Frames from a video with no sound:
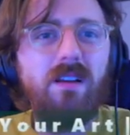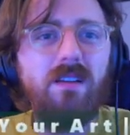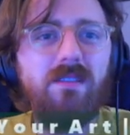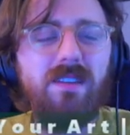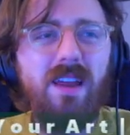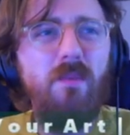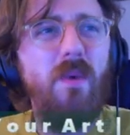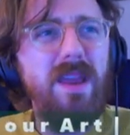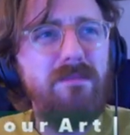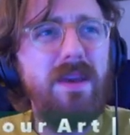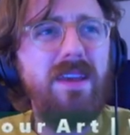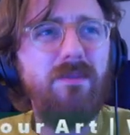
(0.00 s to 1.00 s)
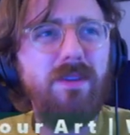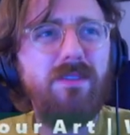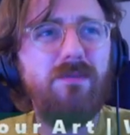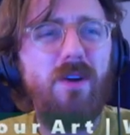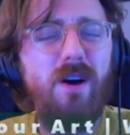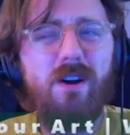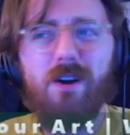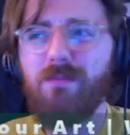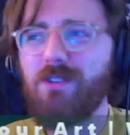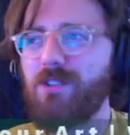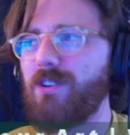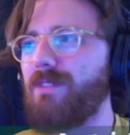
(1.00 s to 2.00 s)
Did I weight paint with the wrong
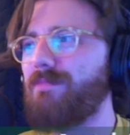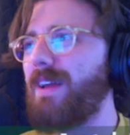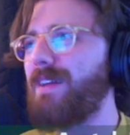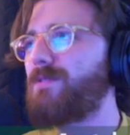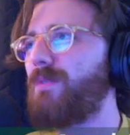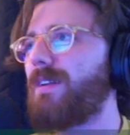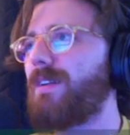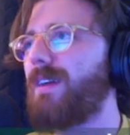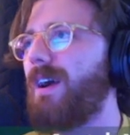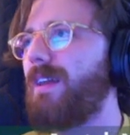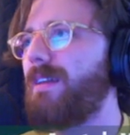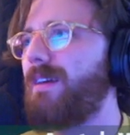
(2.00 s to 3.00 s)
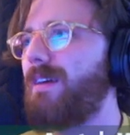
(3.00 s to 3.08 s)
armature? I swear to God.